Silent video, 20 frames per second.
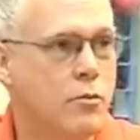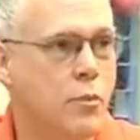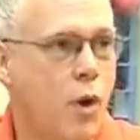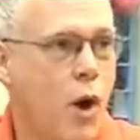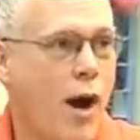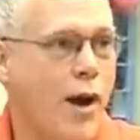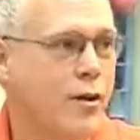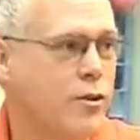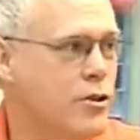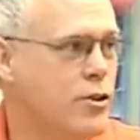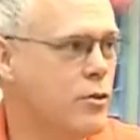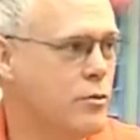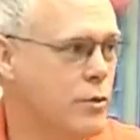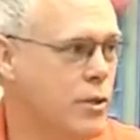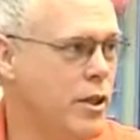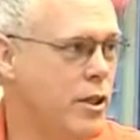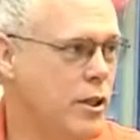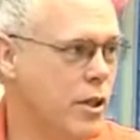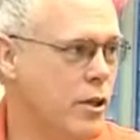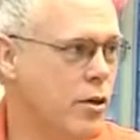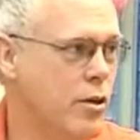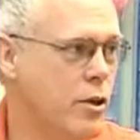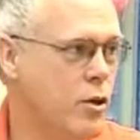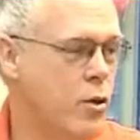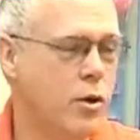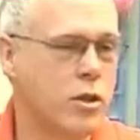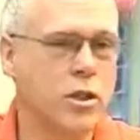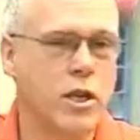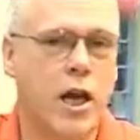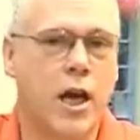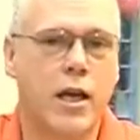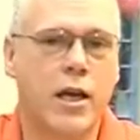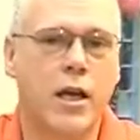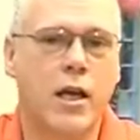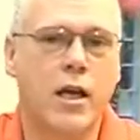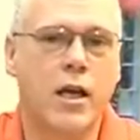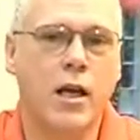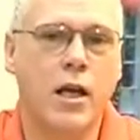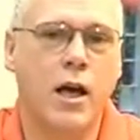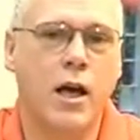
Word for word: prior to being here in Owatonna,